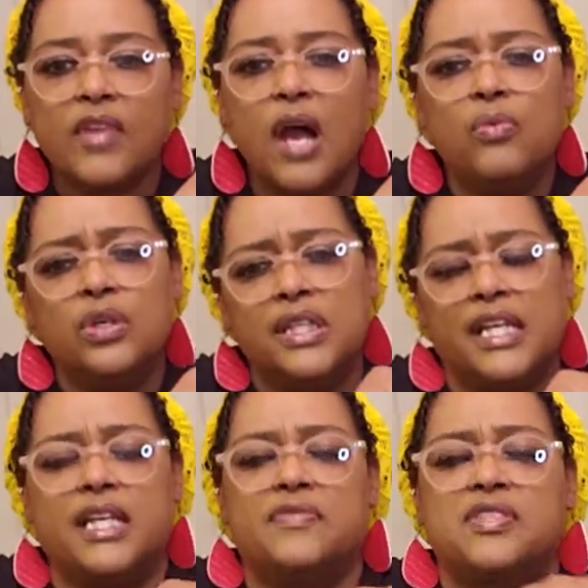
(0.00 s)
I want to
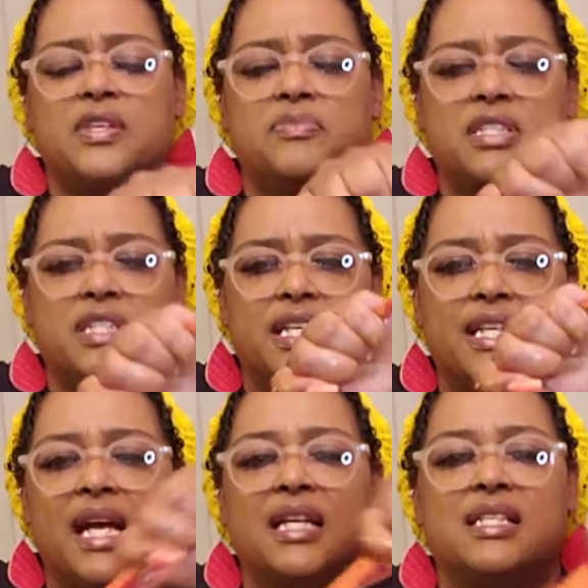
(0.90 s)
have something that
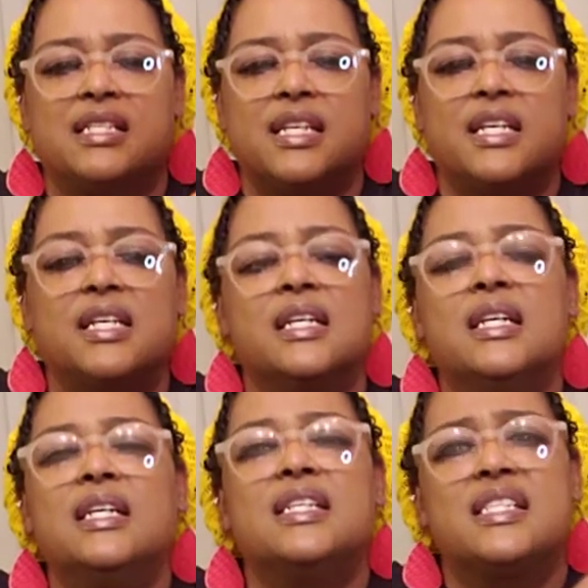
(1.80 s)
I could say
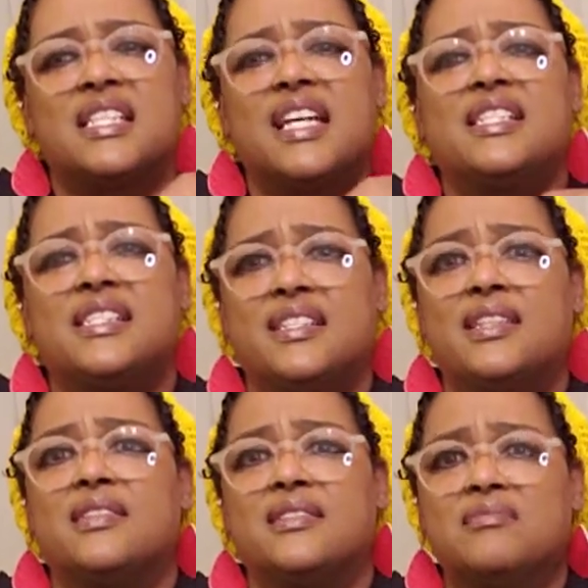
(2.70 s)

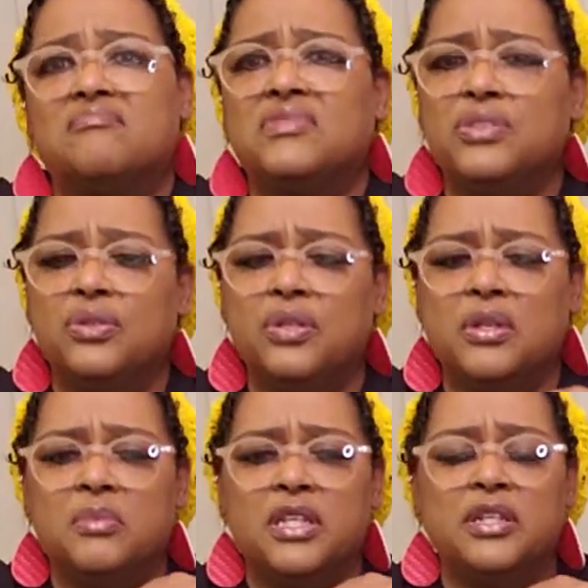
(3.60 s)
Sassy did. You know what
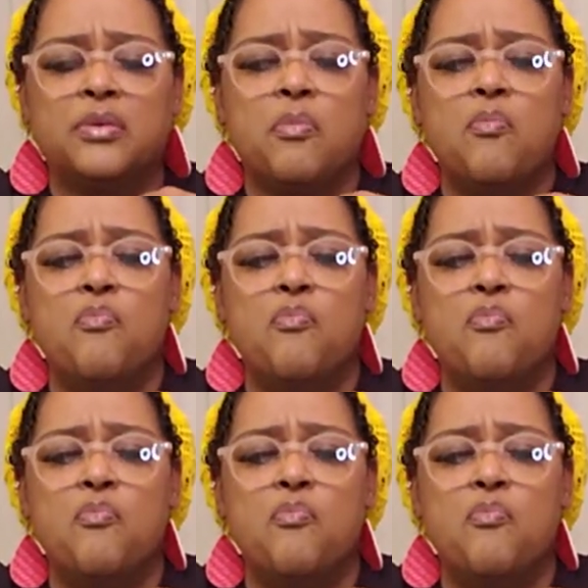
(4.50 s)
I mean?